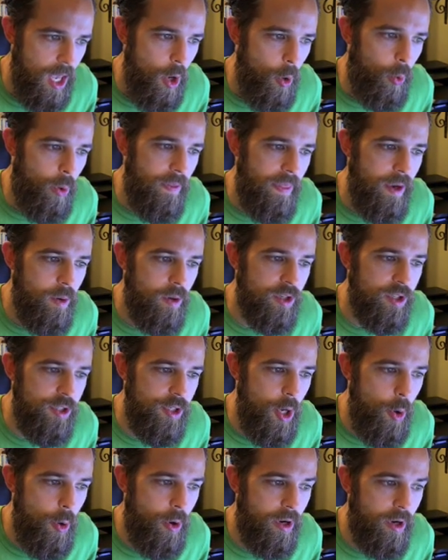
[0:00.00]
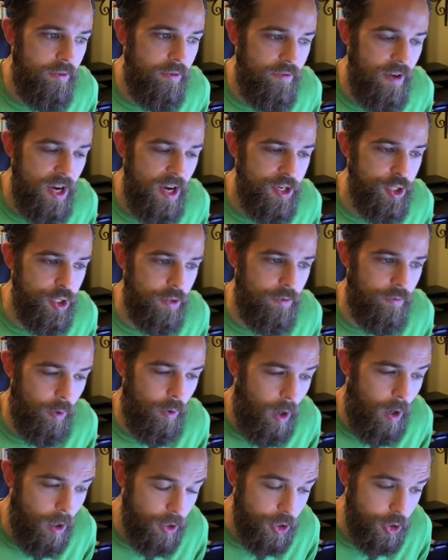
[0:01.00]
When there is no confession of
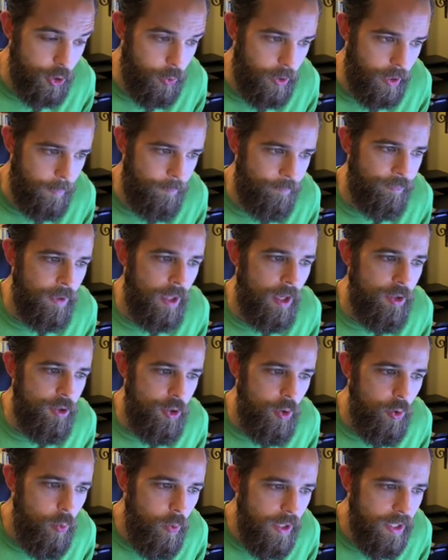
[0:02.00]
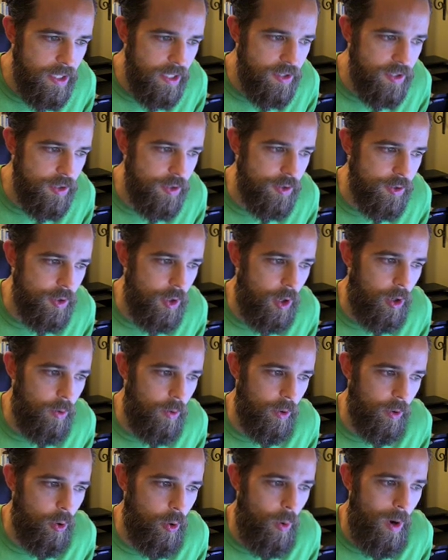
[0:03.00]
wrongdoing, two witnesses are
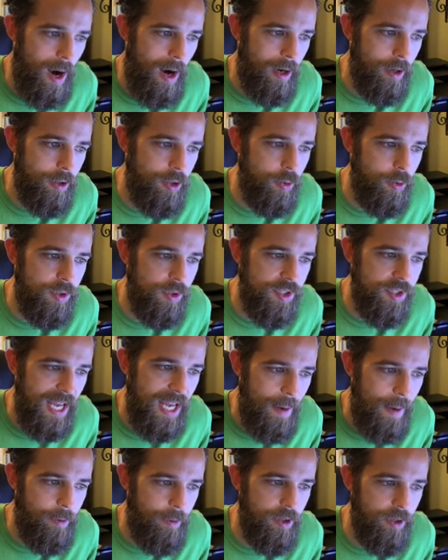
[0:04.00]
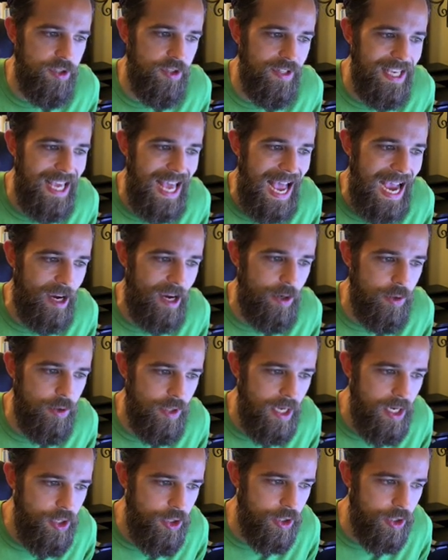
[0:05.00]
required to establish the
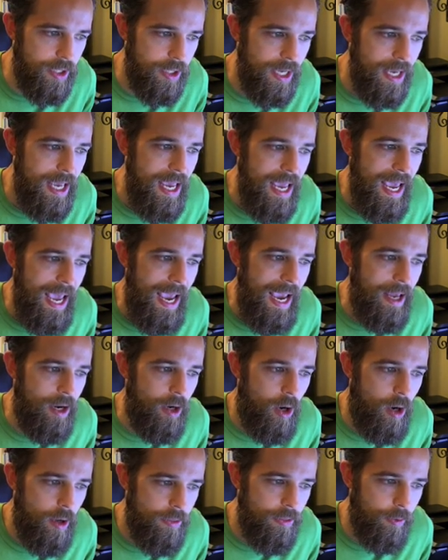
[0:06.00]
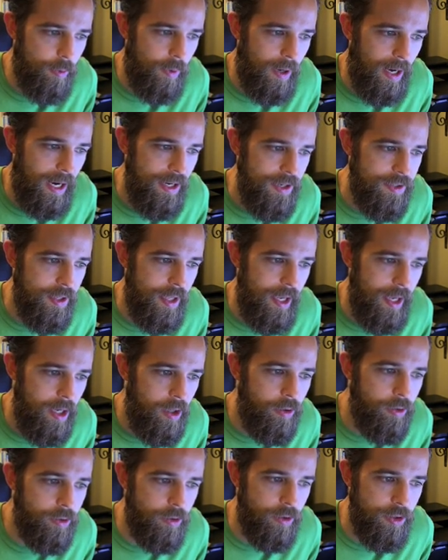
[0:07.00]
accusation and authorize the
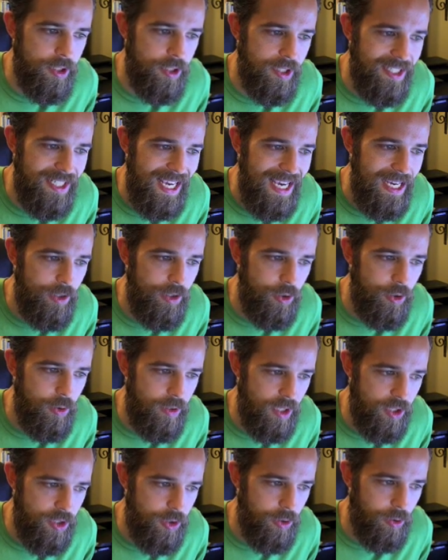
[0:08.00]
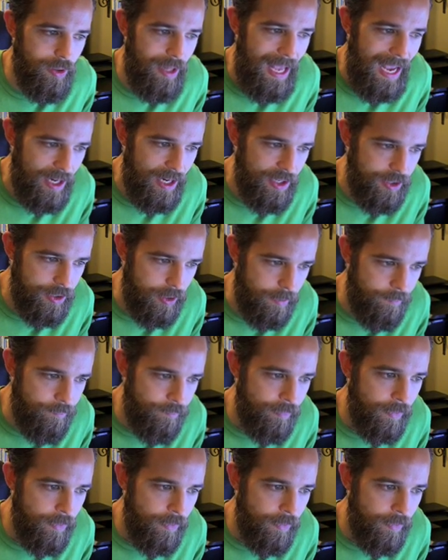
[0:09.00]
elders to take judicial action.